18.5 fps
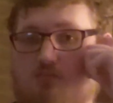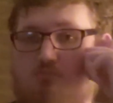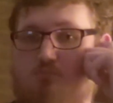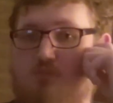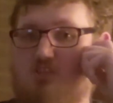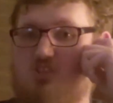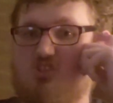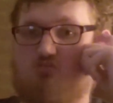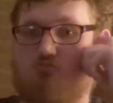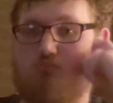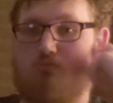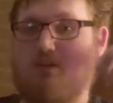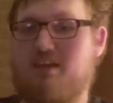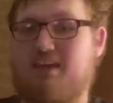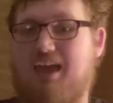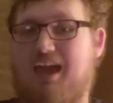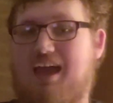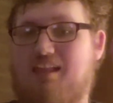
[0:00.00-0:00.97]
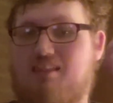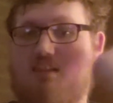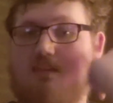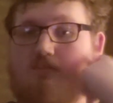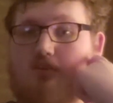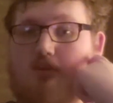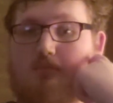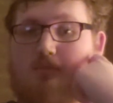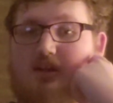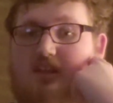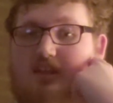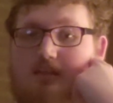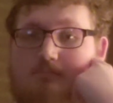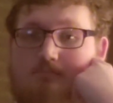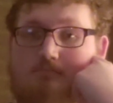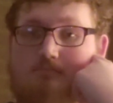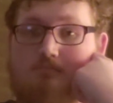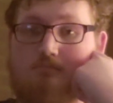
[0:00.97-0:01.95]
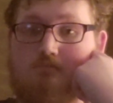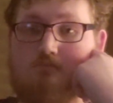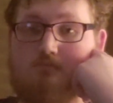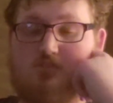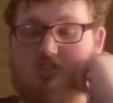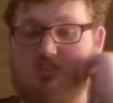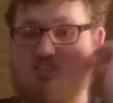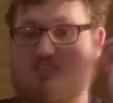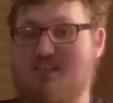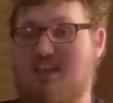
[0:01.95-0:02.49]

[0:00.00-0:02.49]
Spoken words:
but just recast everybody just